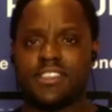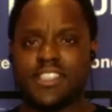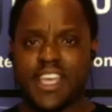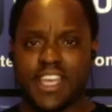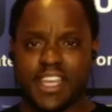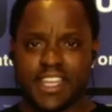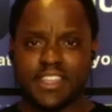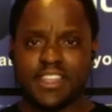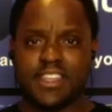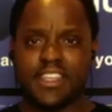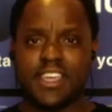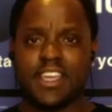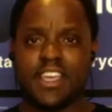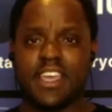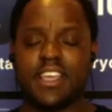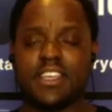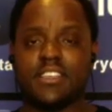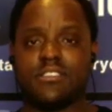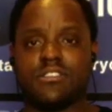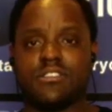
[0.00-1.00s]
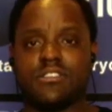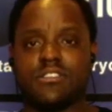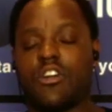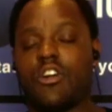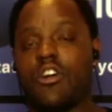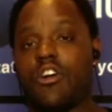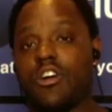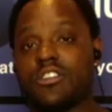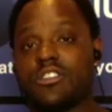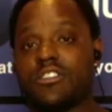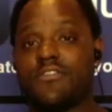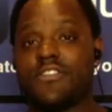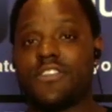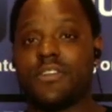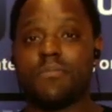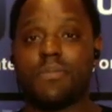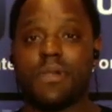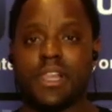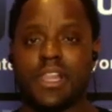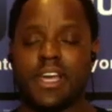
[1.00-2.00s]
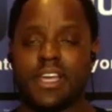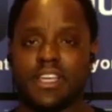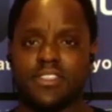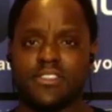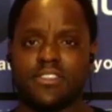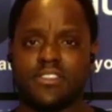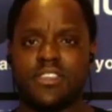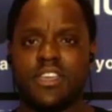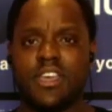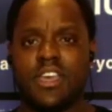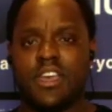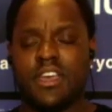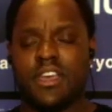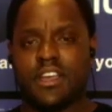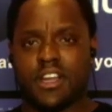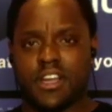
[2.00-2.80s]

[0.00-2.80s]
The second thing is the cost of compliance.